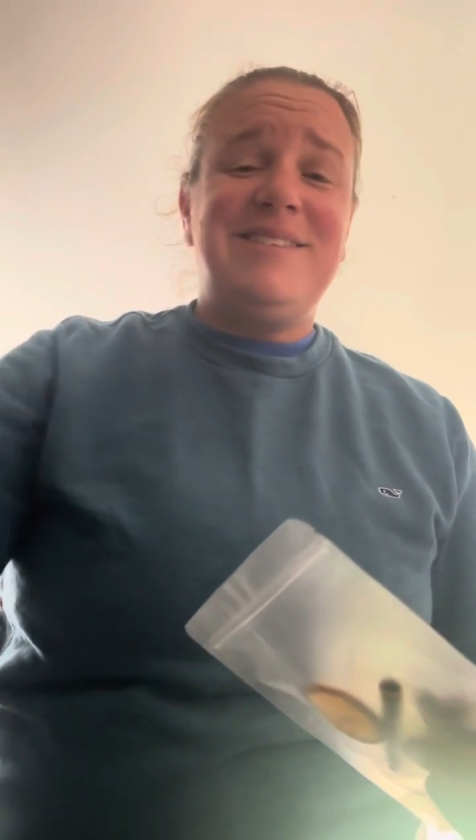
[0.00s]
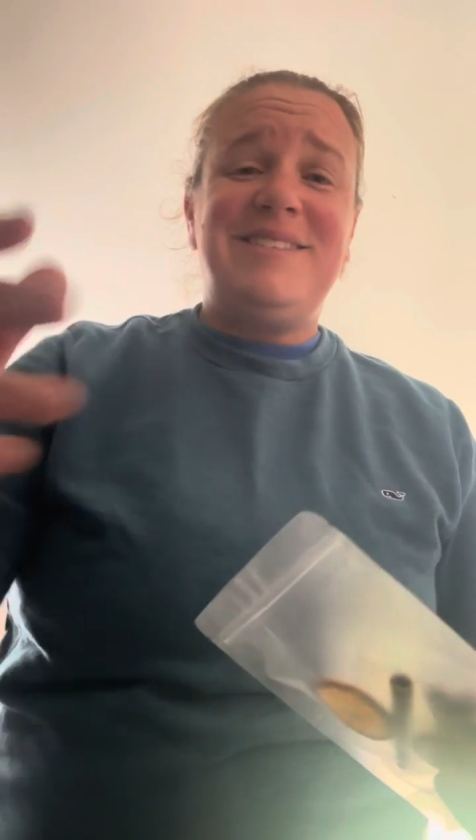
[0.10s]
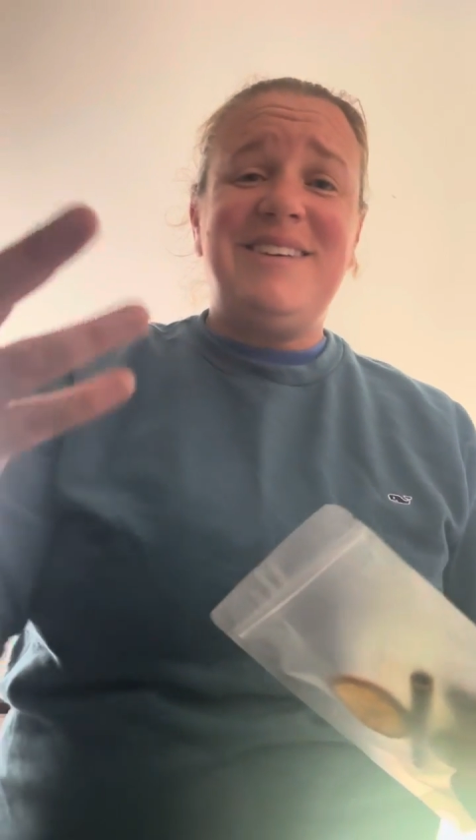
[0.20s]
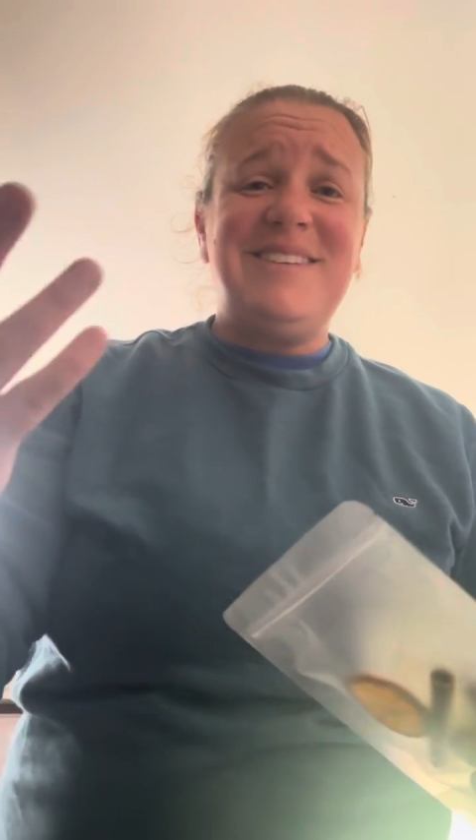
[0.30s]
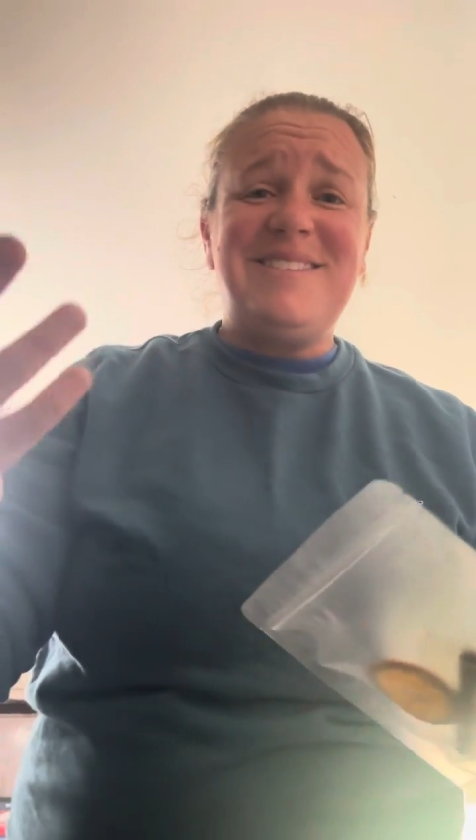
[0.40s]

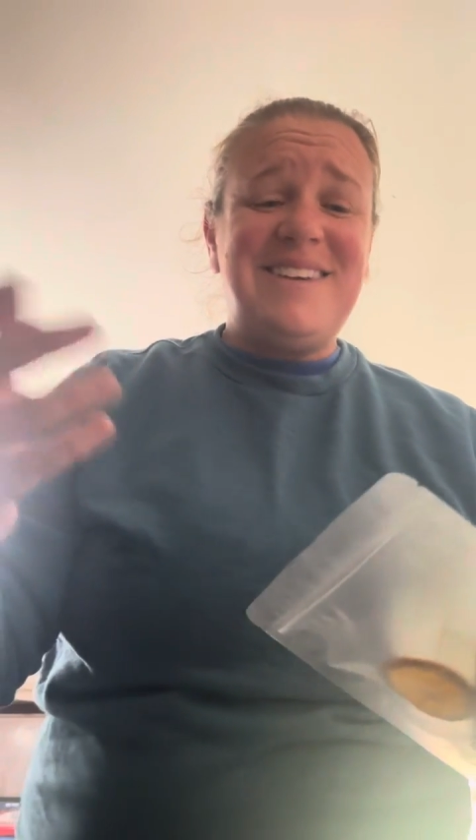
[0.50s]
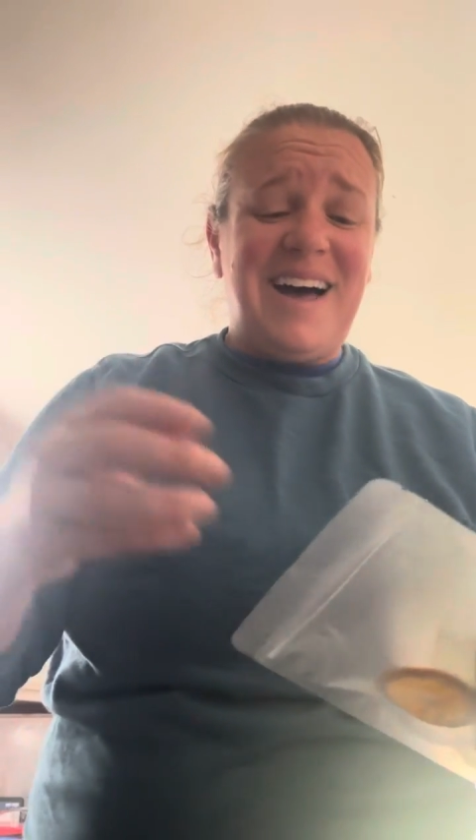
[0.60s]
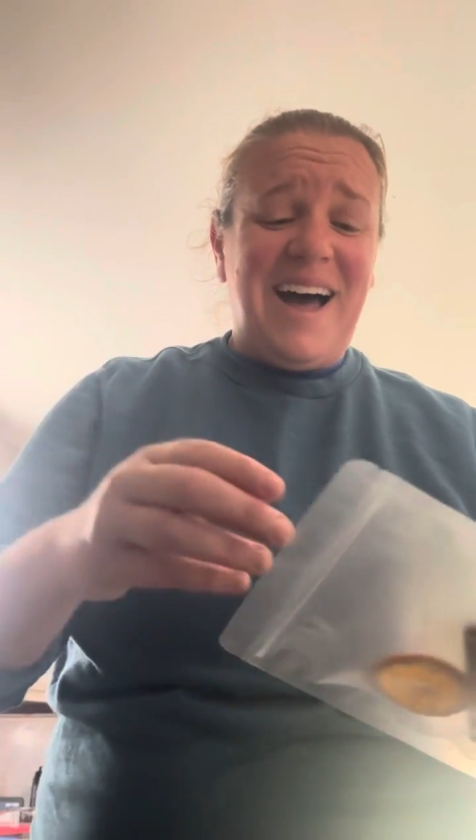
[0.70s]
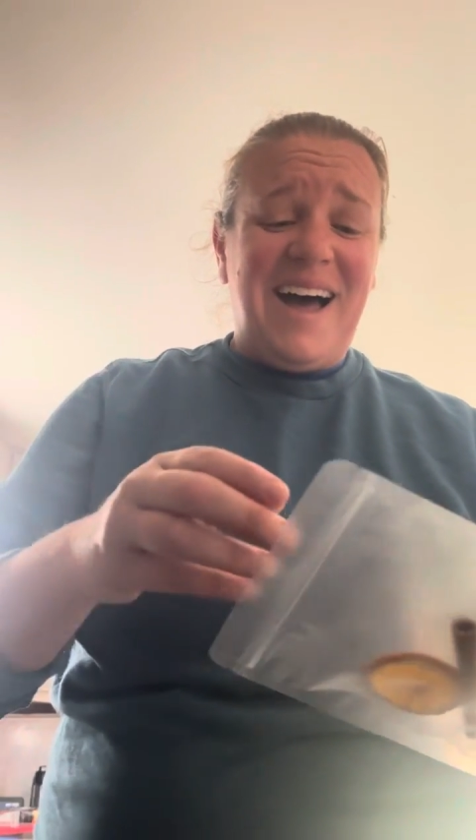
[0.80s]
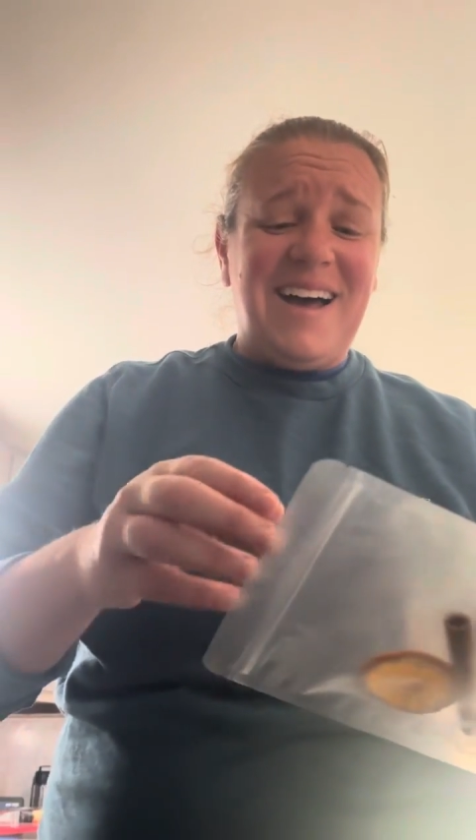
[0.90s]
does
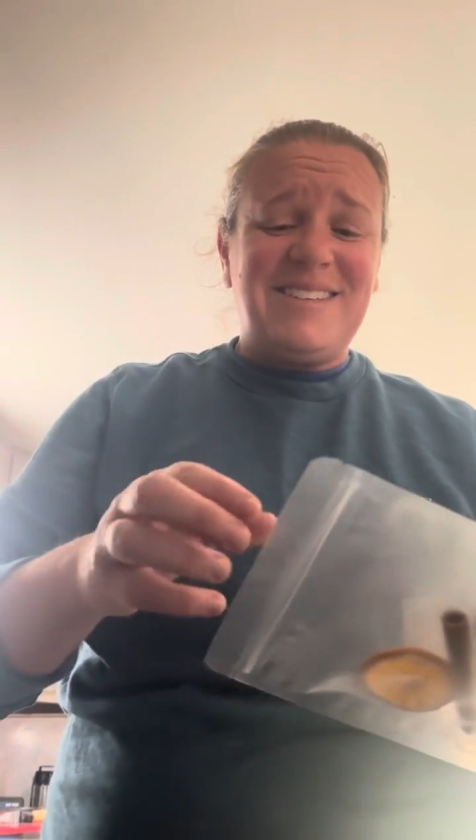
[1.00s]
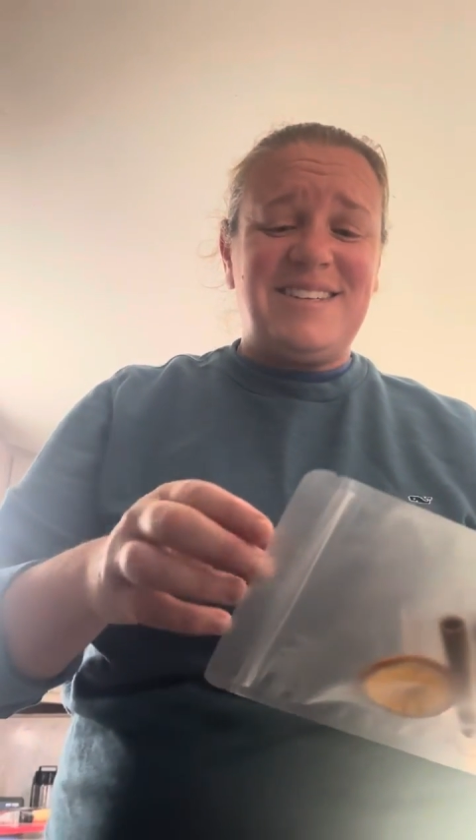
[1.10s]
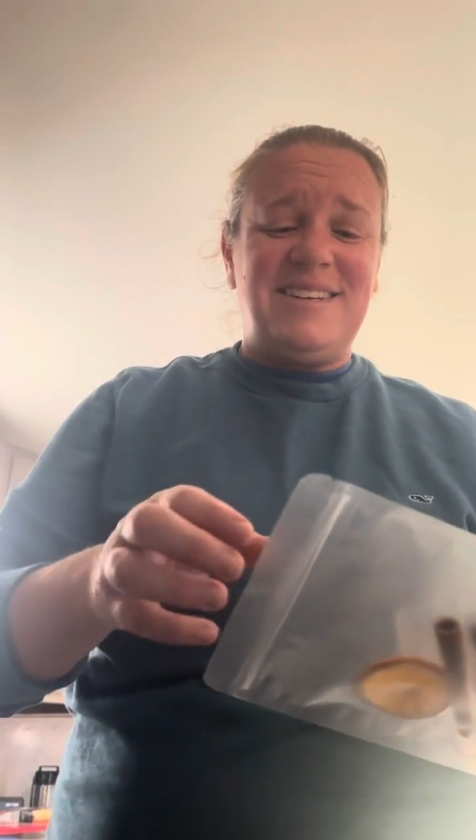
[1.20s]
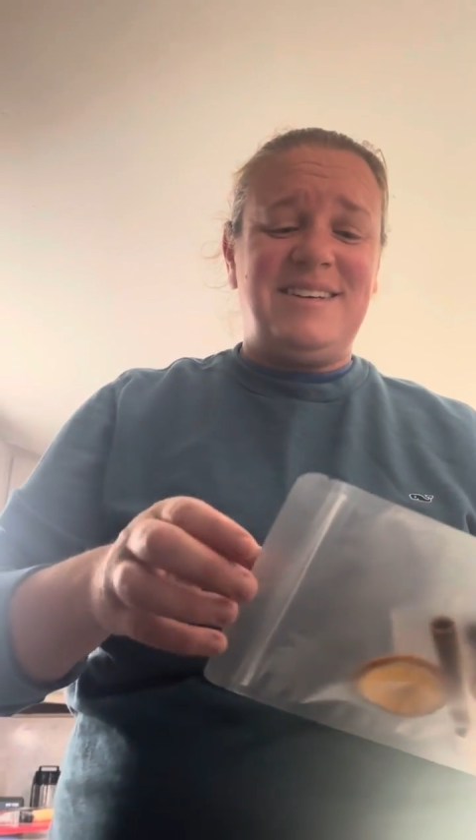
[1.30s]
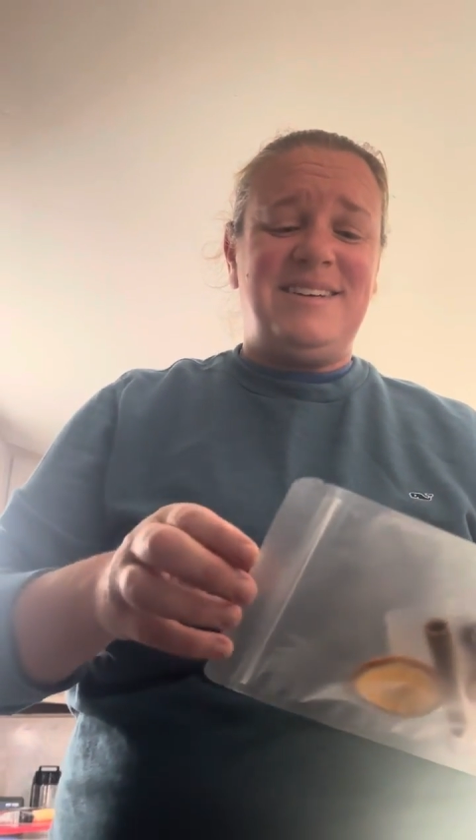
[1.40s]

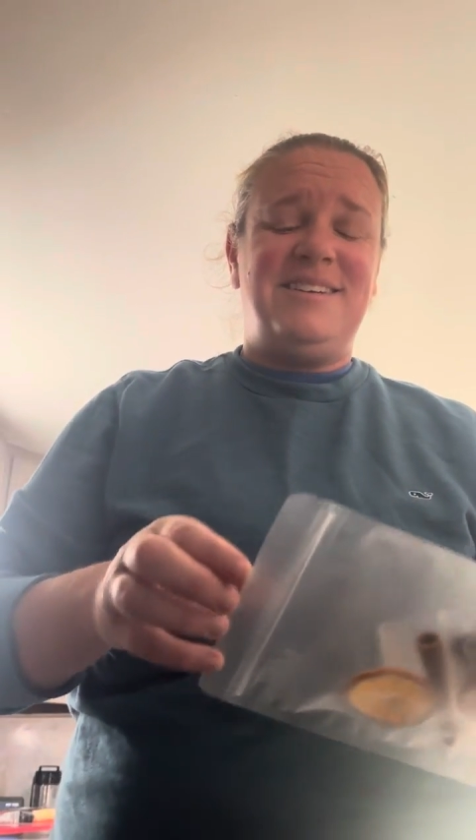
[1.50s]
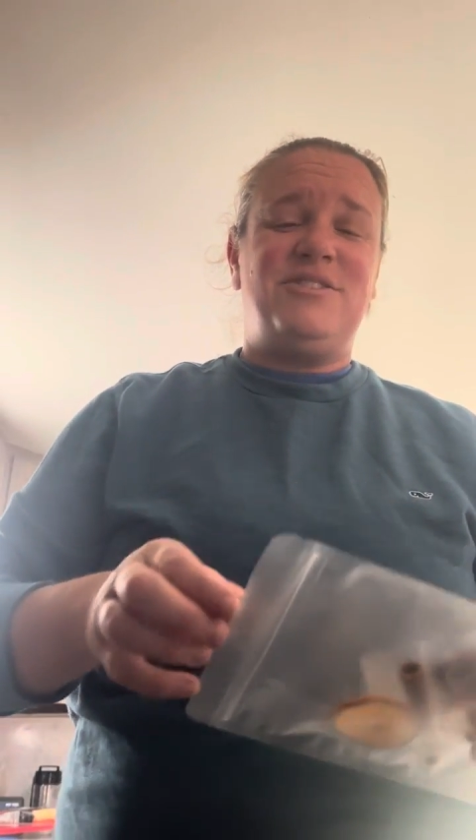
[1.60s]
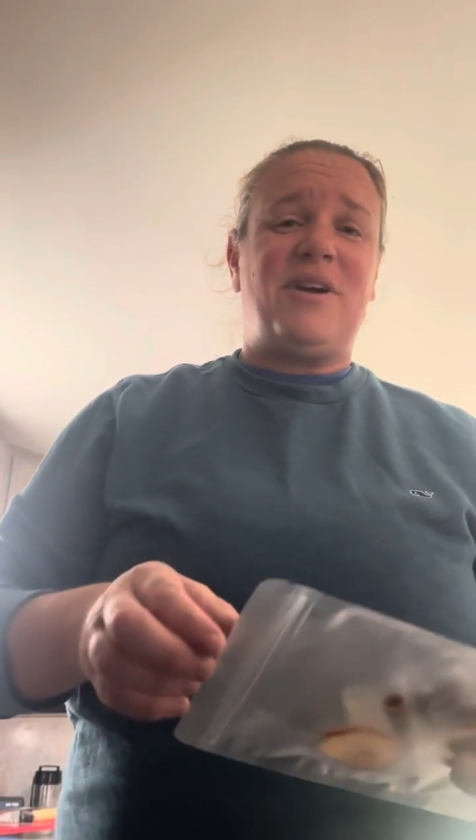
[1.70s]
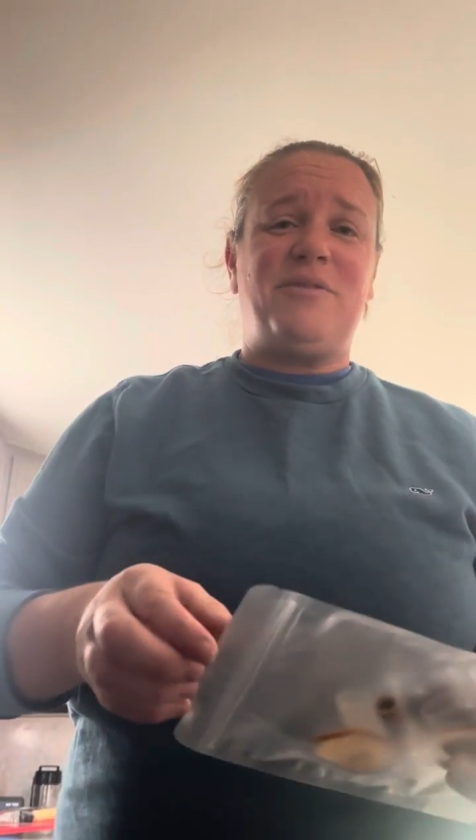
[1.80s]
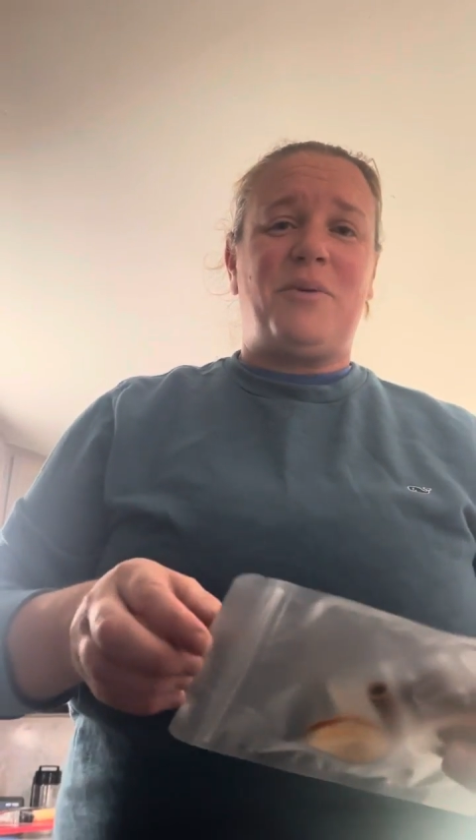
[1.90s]
not
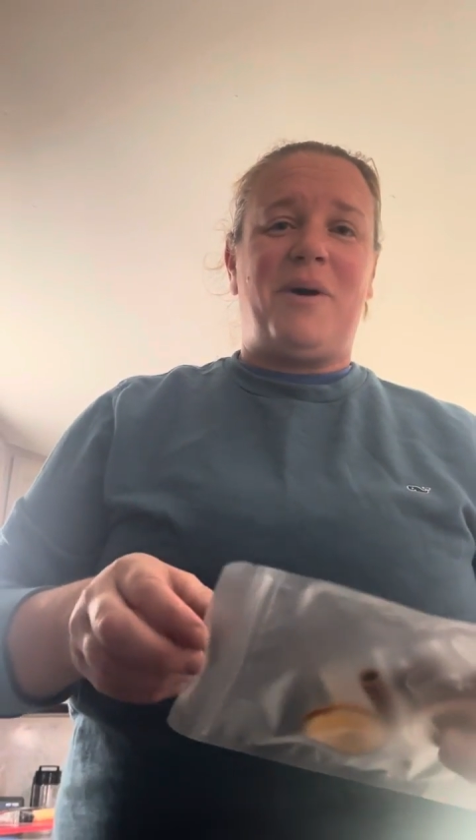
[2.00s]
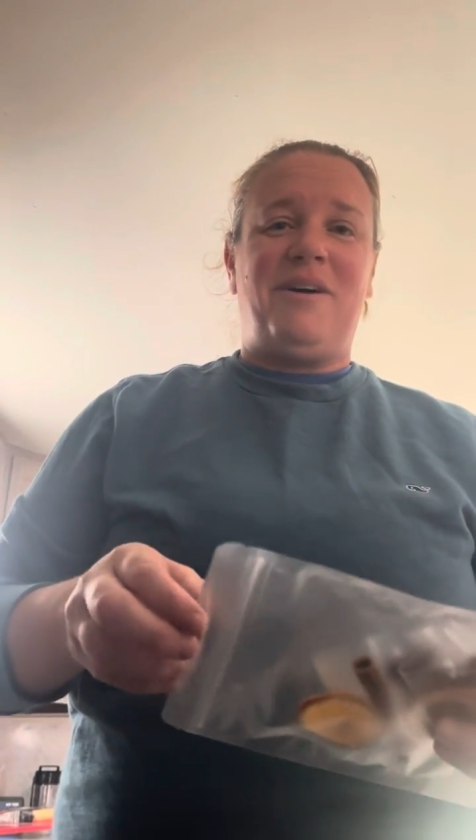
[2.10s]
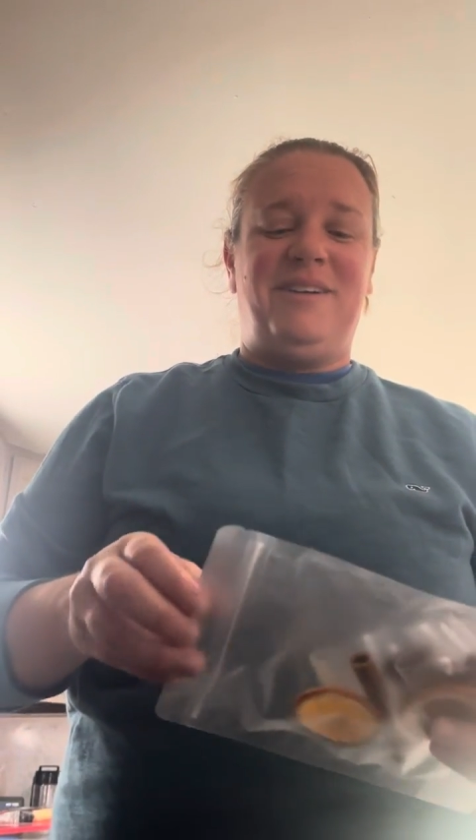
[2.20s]
travel well.